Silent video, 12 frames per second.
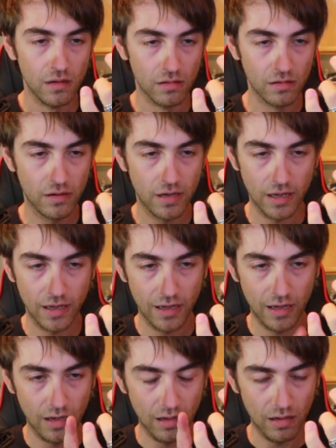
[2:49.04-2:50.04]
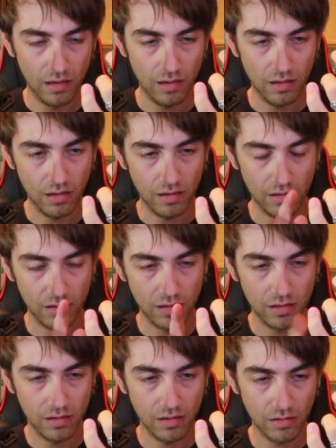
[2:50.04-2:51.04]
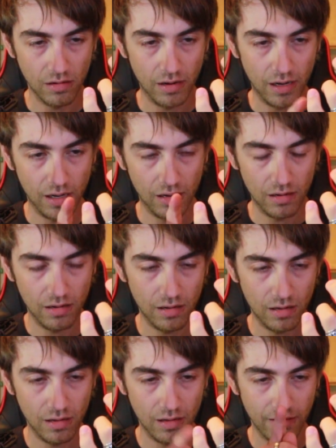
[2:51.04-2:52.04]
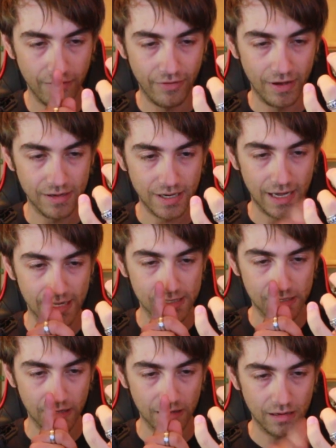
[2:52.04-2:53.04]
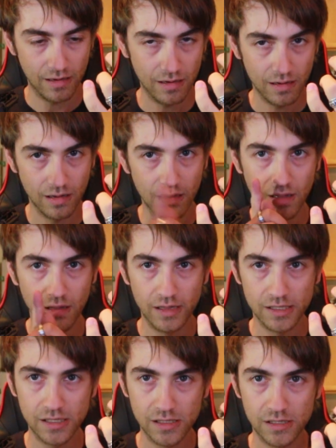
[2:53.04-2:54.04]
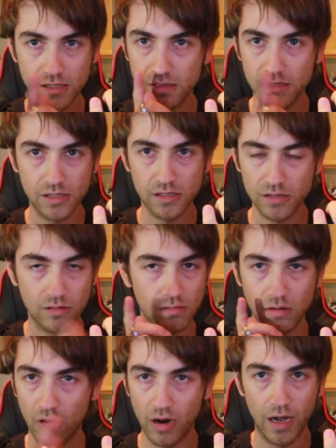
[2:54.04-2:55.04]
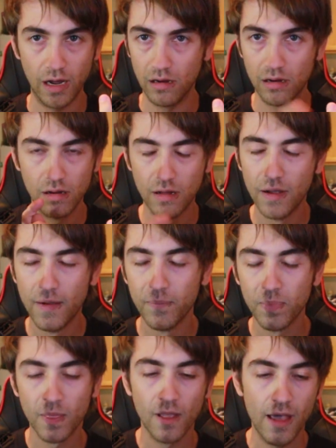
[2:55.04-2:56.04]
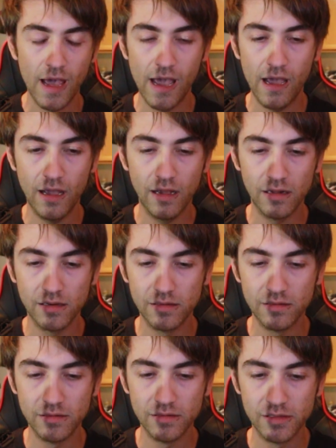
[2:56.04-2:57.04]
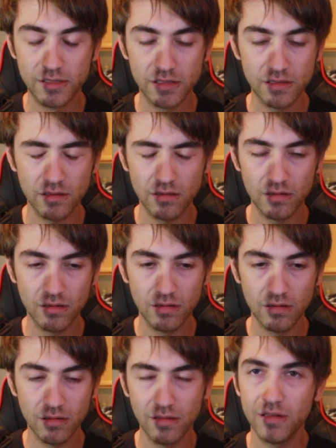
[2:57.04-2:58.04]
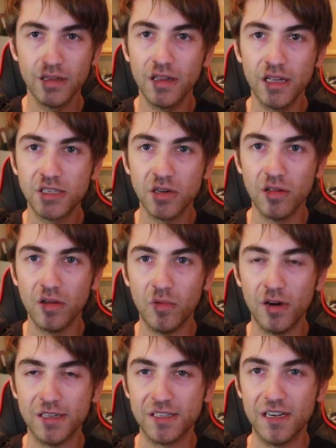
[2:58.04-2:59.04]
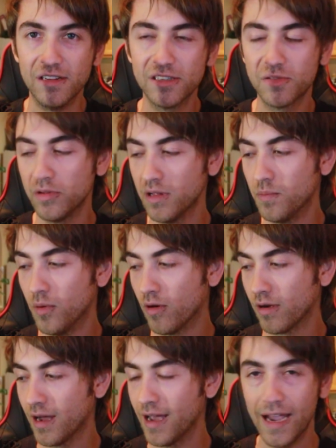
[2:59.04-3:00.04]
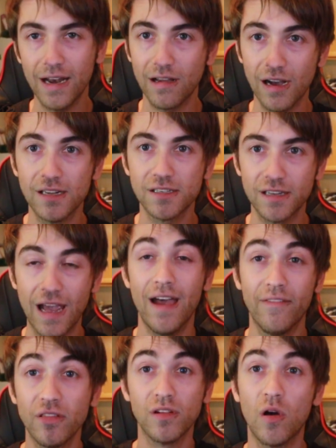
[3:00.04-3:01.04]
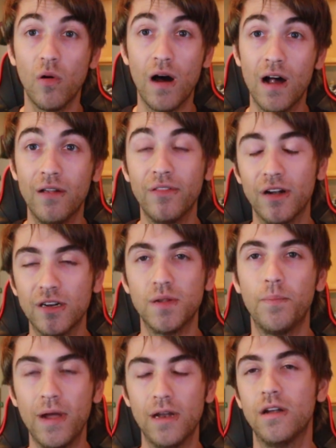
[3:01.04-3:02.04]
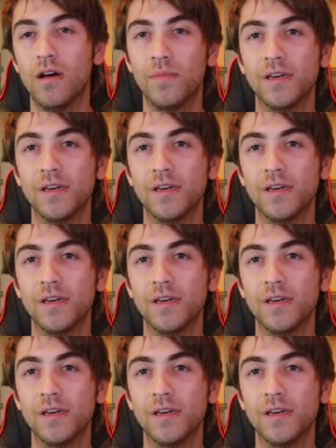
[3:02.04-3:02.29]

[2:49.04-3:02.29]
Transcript: okay, great, fantastic, this is great. And that's all it was. And it was really boring. I hate constantly having to go on there and depend on my